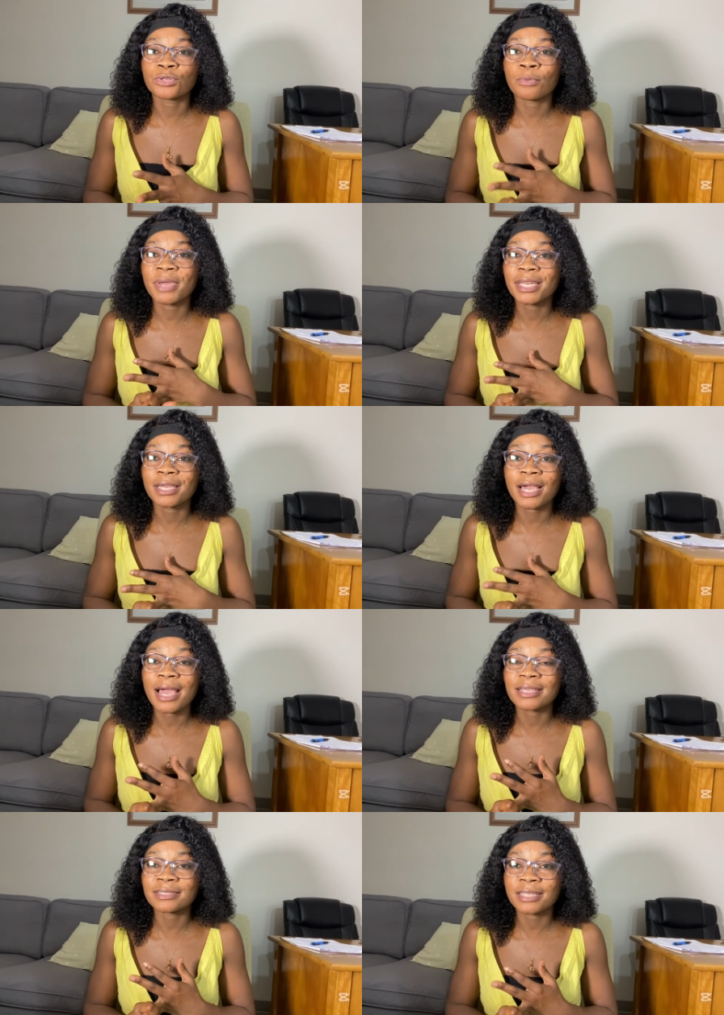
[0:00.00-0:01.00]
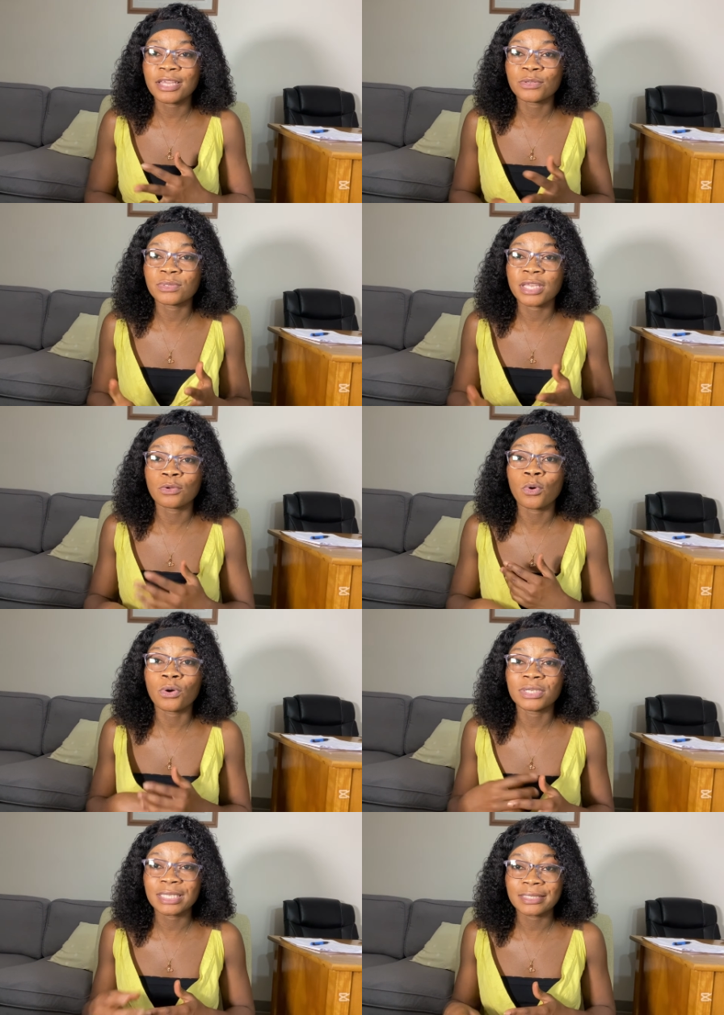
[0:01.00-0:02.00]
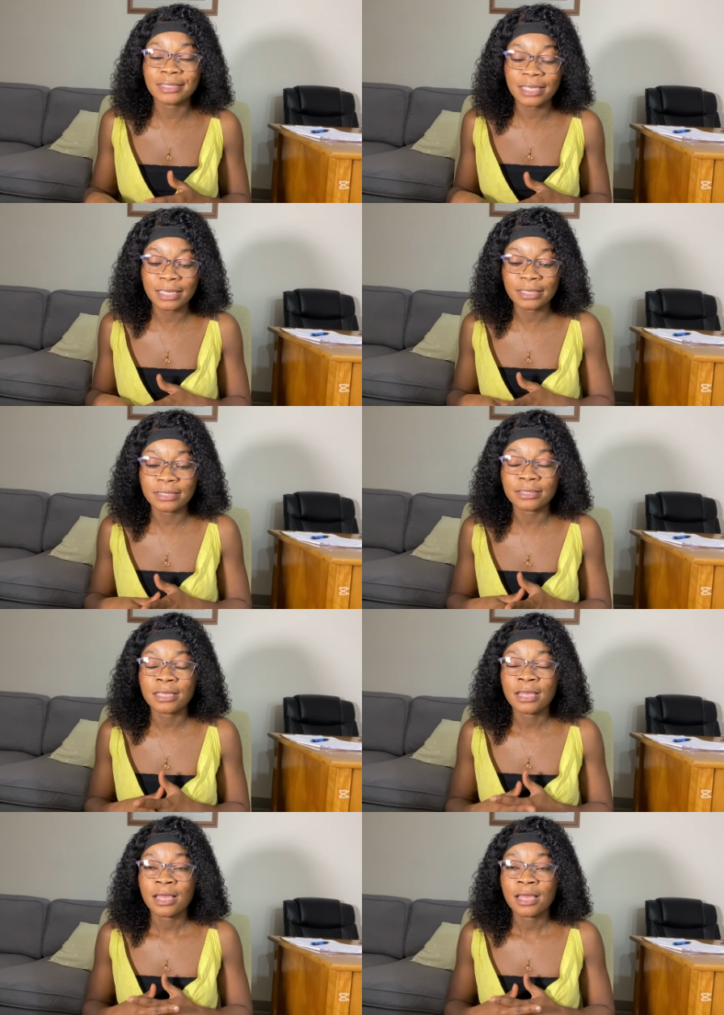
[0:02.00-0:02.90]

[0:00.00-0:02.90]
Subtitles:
your medical status, and all these things